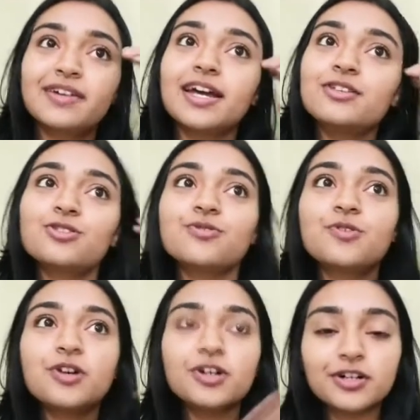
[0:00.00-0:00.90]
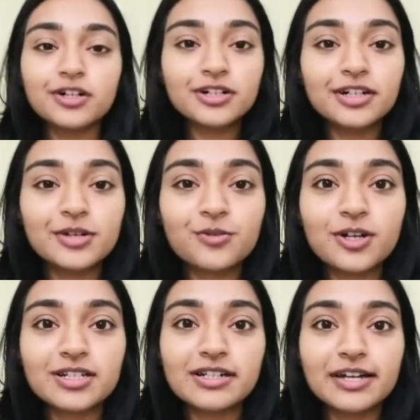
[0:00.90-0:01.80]
Right? So for her, it
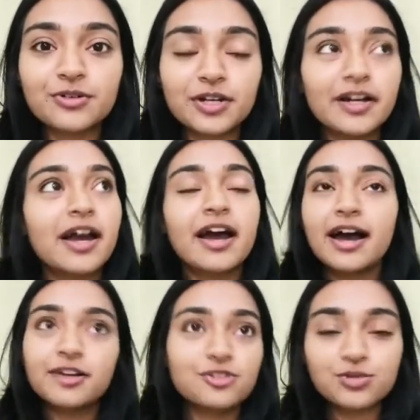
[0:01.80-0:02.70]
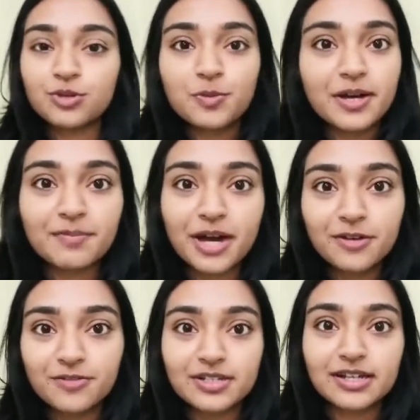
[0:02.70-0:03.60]
wasn't like, okay, I just want to
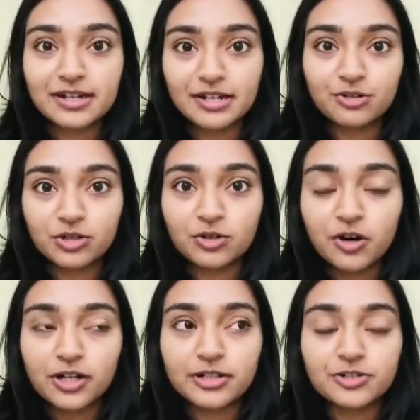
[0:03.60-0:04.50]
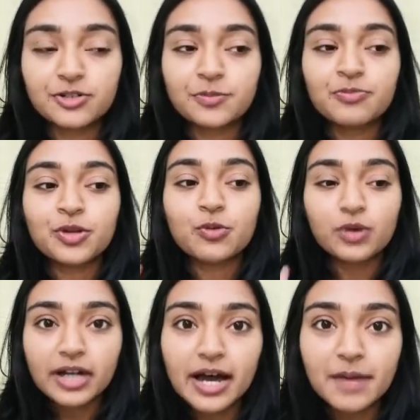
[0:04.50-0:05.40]
manifest getting into the college.
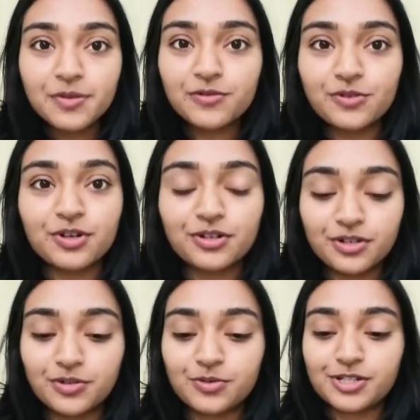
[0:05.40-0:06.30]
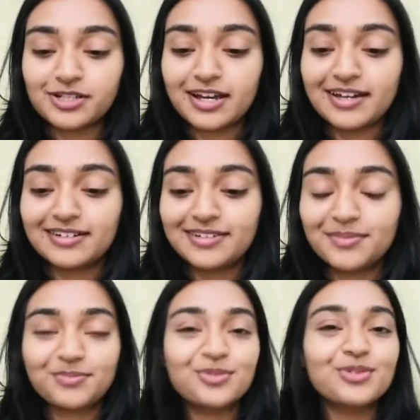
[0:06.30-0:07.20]
What happened for her was that,
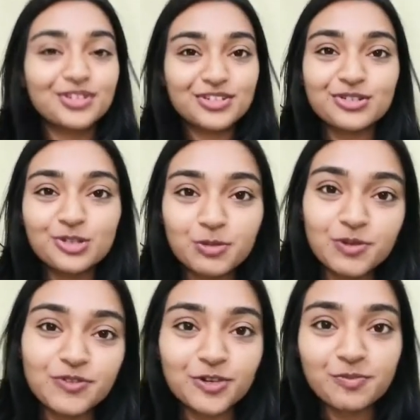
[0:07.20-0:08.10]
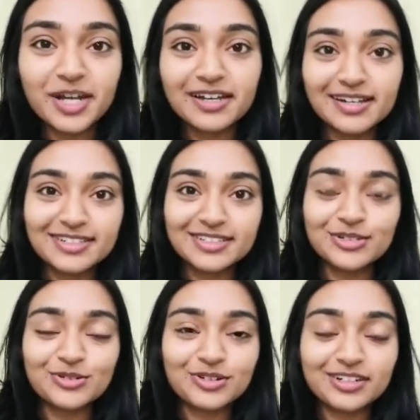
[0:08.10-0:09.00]
and she's going to be one of my guests,
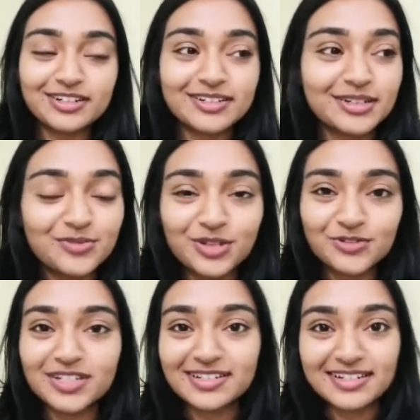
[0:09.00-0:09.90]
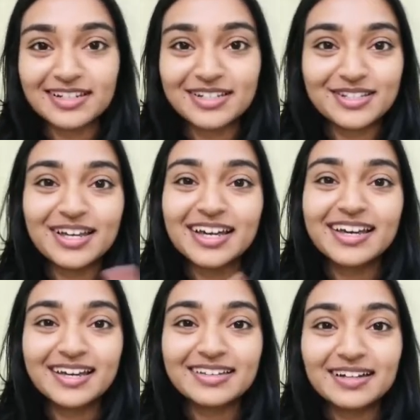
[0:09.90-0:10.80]
in one of these days
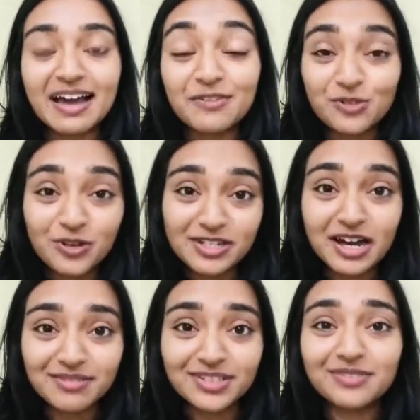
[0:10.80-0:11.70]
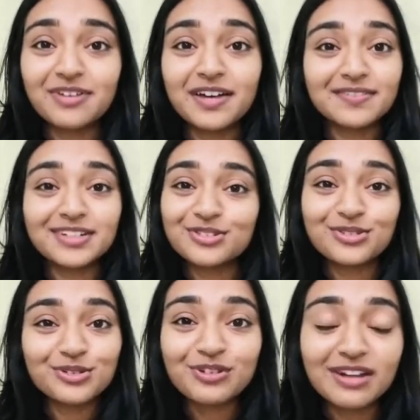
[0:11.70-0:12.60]
in the live calls after the 5 days. So
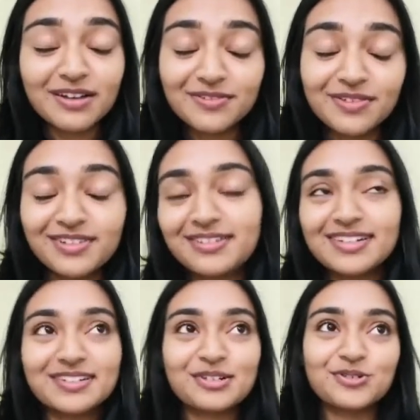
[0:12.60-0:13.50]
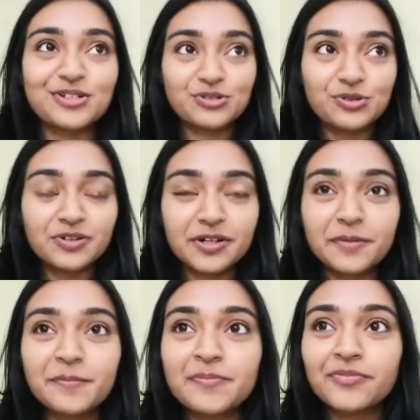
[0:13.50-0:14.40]
you love listening to her story.